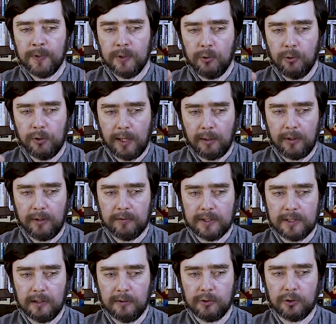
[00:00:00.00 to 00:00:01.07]
you now have a
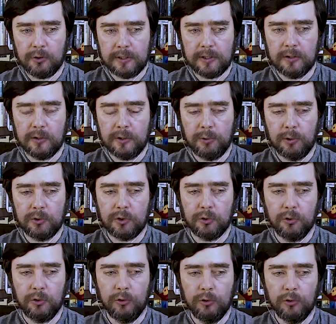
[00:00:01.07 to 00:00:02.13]
set of stressors about
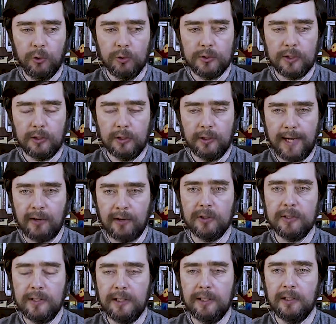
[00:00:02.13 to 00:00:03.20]
certain goals that are
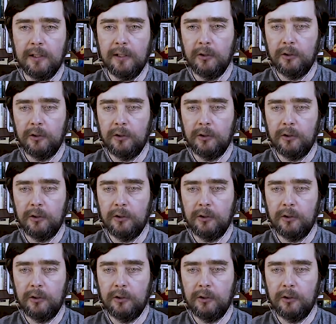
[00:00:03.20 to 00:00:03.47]
guaranteed